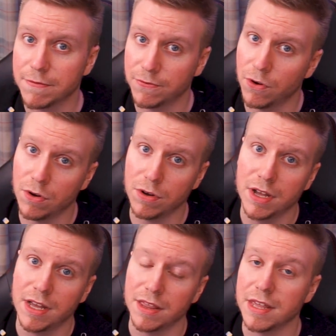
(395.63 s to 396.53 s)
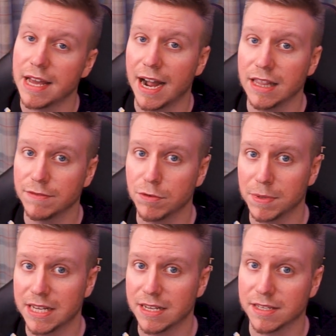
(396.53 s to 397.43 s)
for the high-level
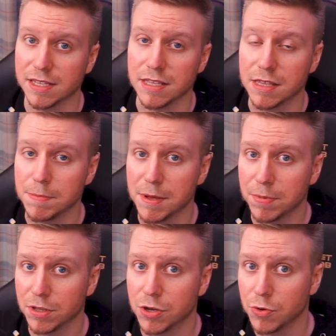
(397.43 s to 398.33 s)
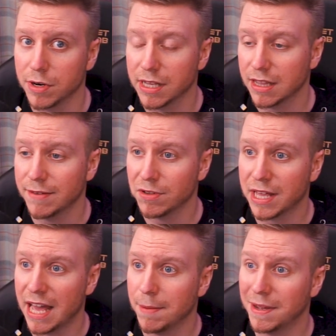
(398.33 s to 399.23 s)
players, the people who are at level
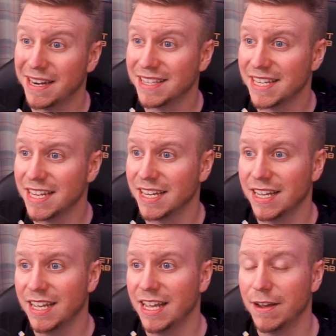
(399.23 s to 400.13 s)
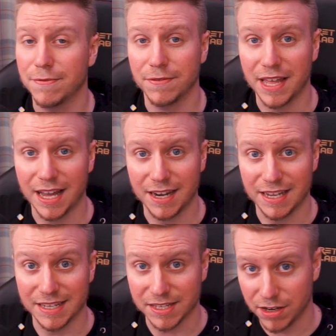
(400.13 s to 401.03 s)
cap? And indeed, if that
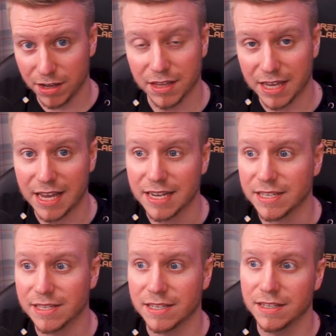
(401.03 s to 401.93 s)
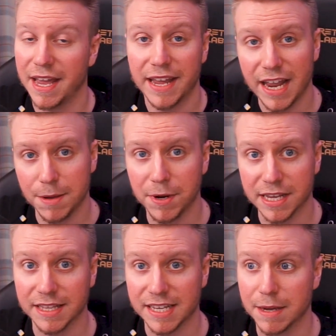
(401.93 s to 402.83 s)
is not the case, and anybody
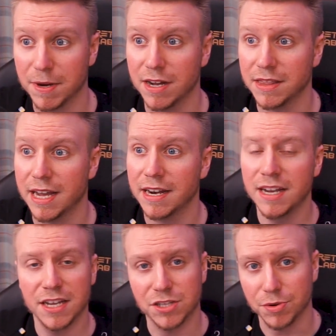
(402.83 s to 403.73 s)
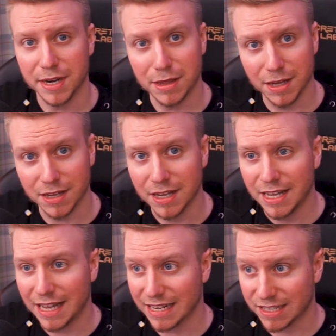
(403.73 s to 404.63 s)
can take part in that, is there anything
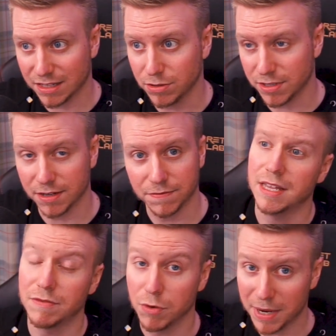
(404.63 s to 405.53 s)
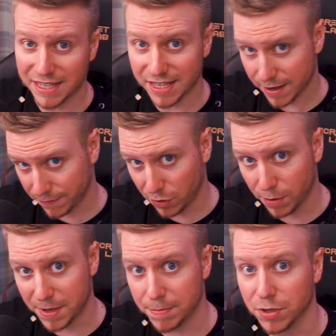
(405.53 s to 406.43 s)
exclusive that remains there
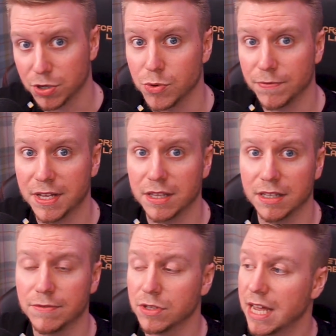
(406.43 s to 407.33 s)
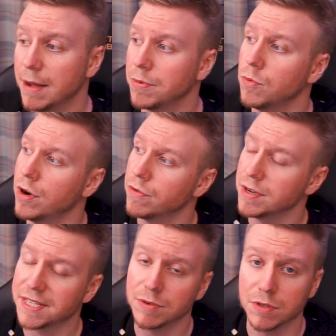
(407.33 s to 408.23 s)
for people who have hit the level cap? What
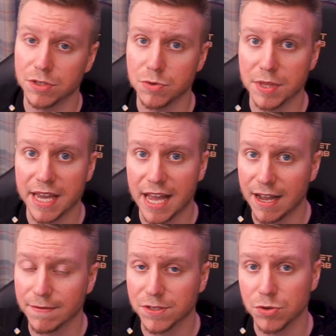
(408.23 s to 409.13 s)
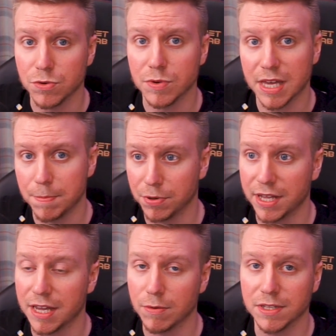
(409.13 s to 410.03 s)
reason do they have to keep
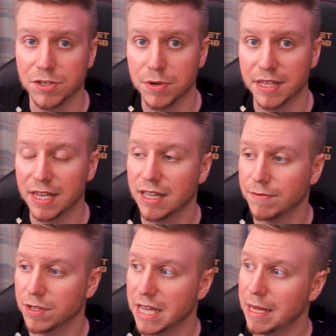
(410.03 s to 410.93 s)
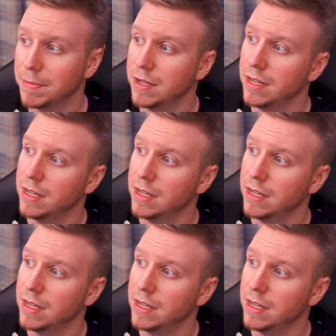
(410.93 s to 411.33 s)
playing? Once you hit that level cap,